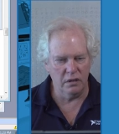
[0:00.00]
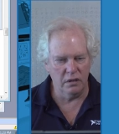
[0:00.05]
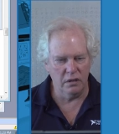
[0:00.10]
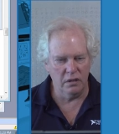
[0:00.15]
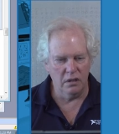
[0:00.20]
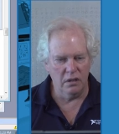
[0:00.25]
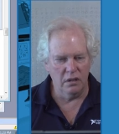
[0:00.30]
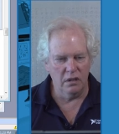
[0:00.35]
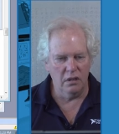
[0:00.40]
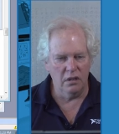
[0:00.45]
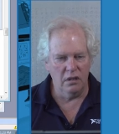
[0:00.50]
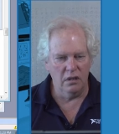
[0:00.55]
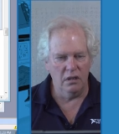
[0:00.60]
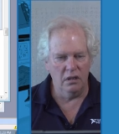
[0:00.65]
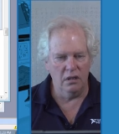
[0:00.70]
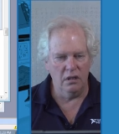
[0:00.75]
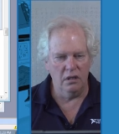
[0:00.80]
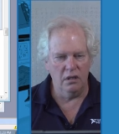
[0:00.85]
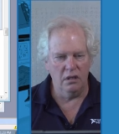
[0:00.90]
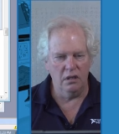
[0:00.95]

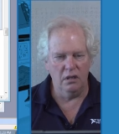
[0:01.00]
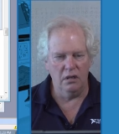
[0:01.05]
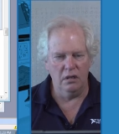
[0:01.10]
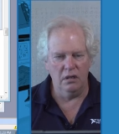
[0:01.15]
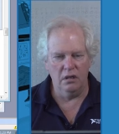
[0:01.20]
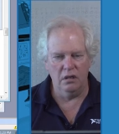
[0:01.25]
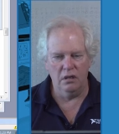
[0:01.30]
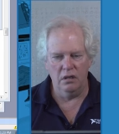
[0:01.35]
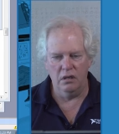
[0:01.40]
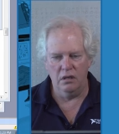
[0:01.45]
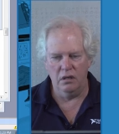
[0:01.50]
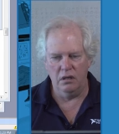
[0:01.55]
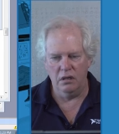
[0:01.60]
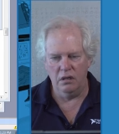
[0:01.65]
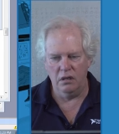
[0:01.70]
[no speech]